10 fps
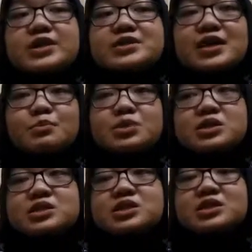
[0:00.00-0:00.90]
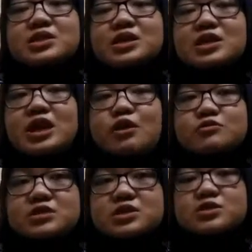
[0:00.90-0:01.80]
accept the
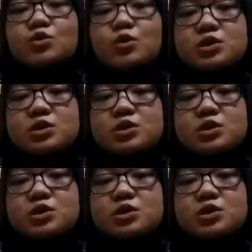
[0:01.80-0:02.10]
$30,000